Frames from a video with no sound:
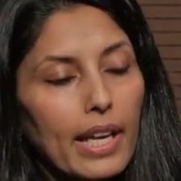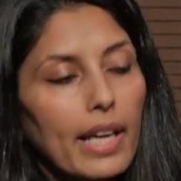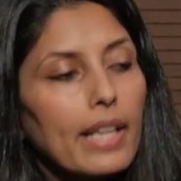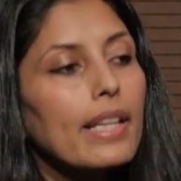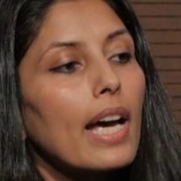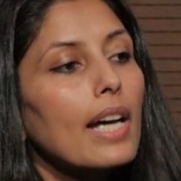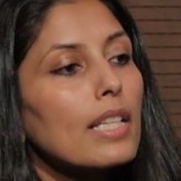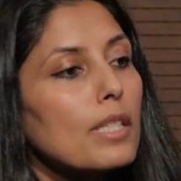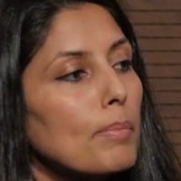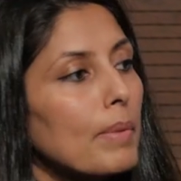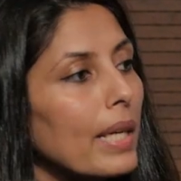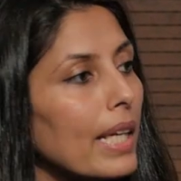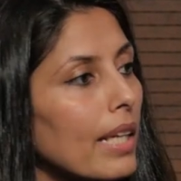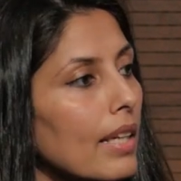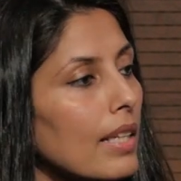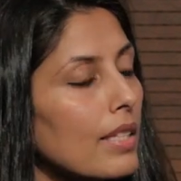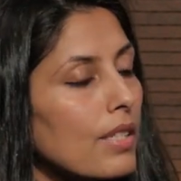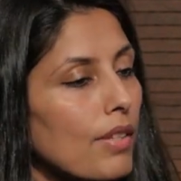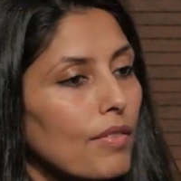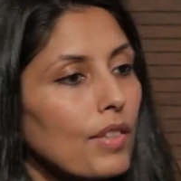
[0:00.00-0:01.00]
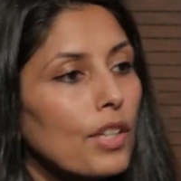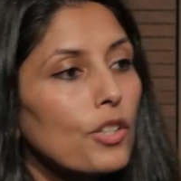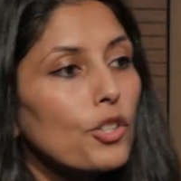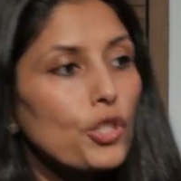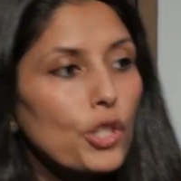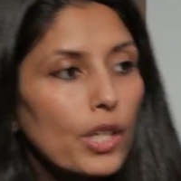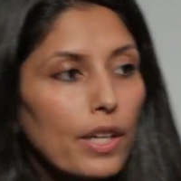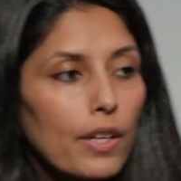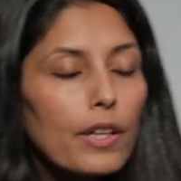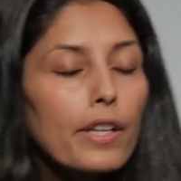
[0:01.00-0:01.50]
and that's because of the
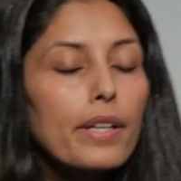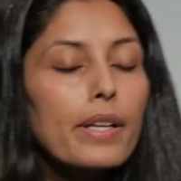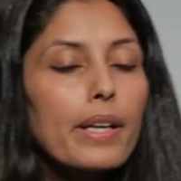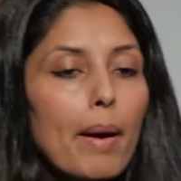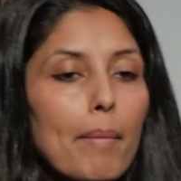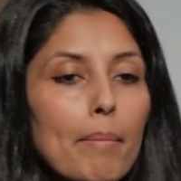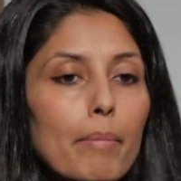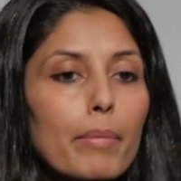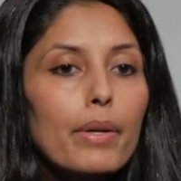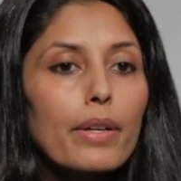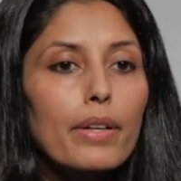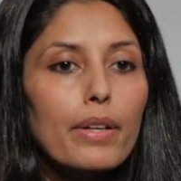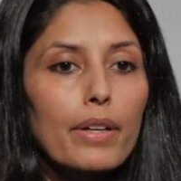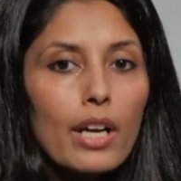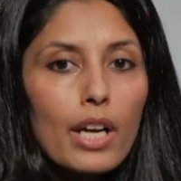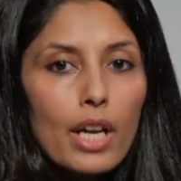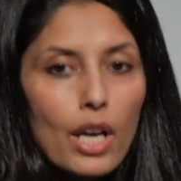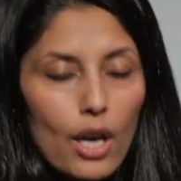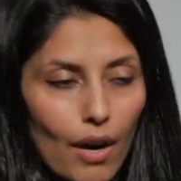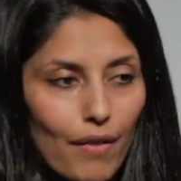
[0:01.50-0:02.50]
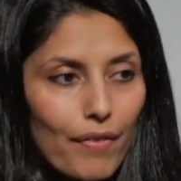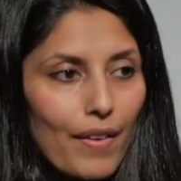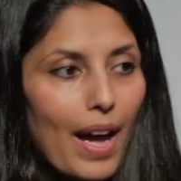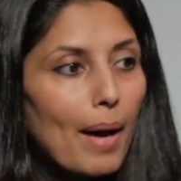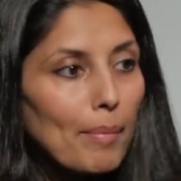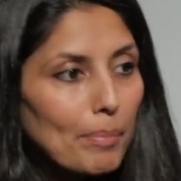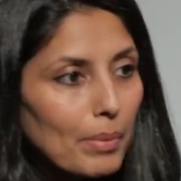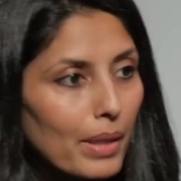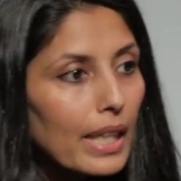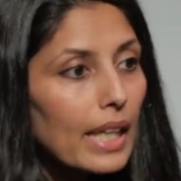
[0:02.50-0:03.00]
sheer number of
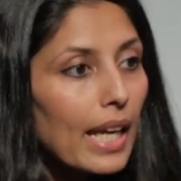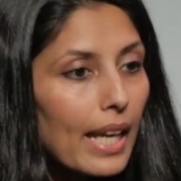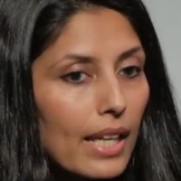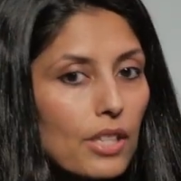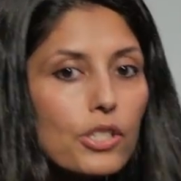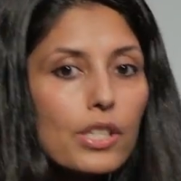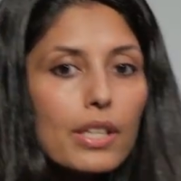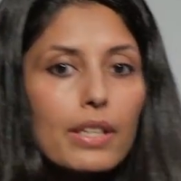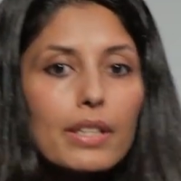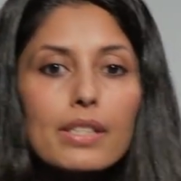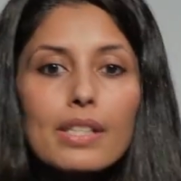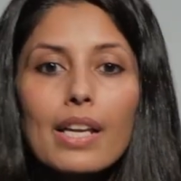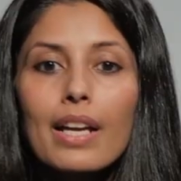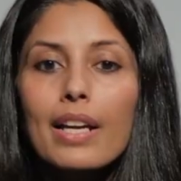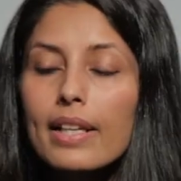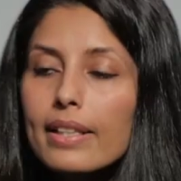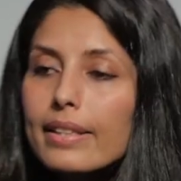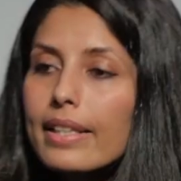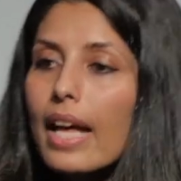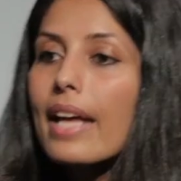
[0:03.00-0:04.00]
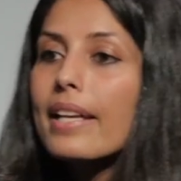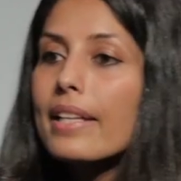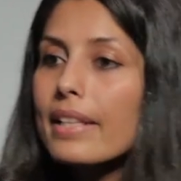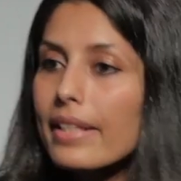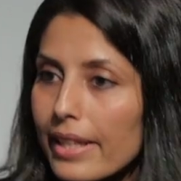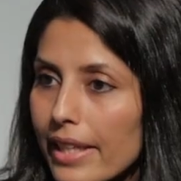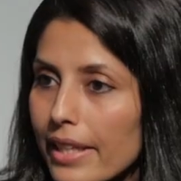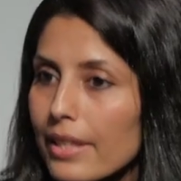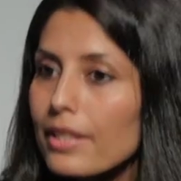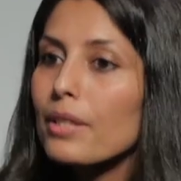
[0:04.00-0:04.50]
applications that
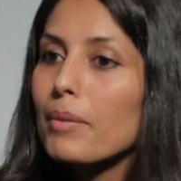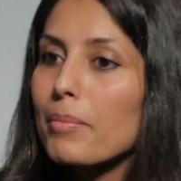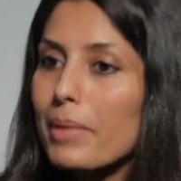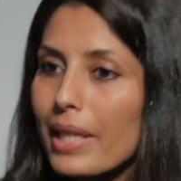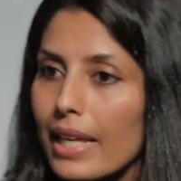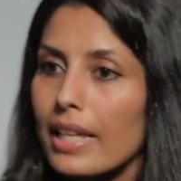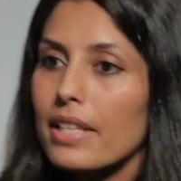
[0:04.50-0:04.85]
need to be